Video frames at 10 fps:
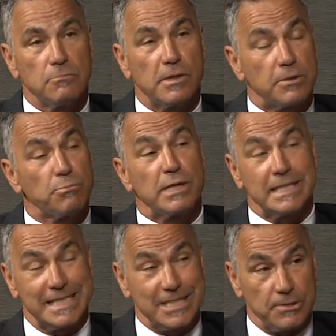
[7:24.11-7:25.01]

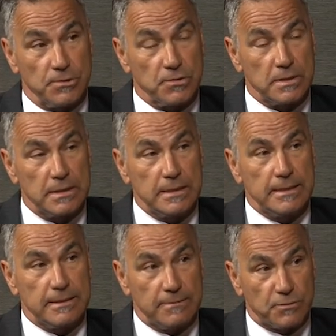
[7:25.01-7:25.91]
record-breaking years
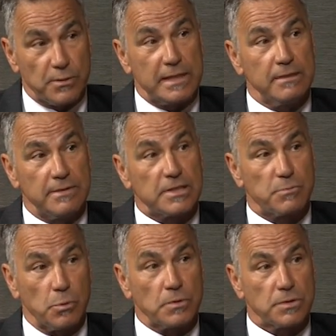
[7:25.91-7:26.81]
of trade of
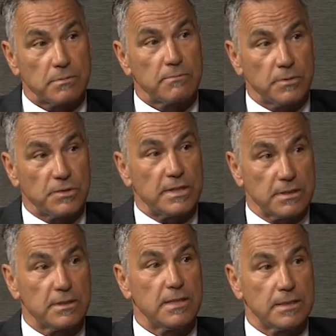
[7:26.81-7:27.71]
exports for the state of
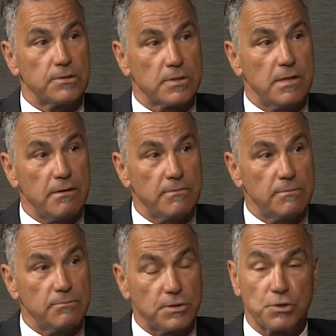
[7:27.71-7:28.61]
Kentucky itself,
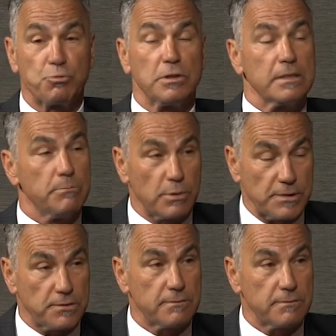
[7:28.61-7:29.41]
which is really impressive.